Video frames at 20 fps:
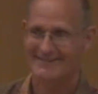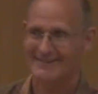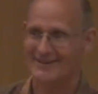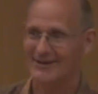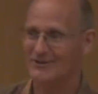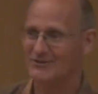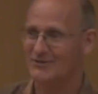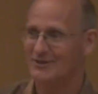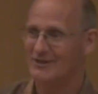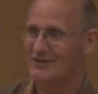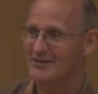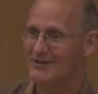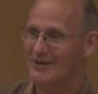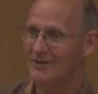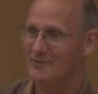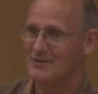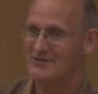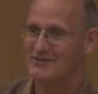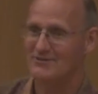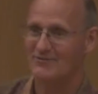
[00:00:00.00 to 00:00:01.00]
Because,
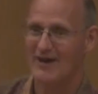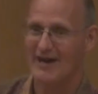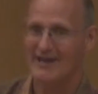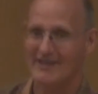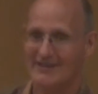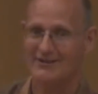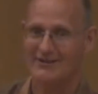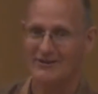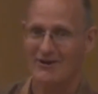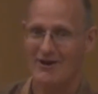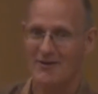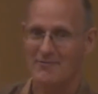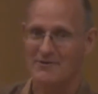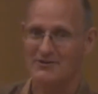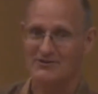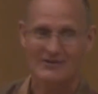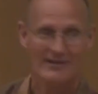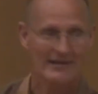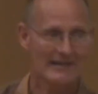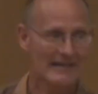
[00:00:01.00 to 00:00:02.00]
we divided the
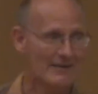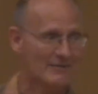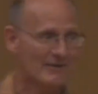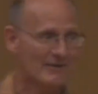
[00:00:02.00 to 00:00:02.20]
garments, and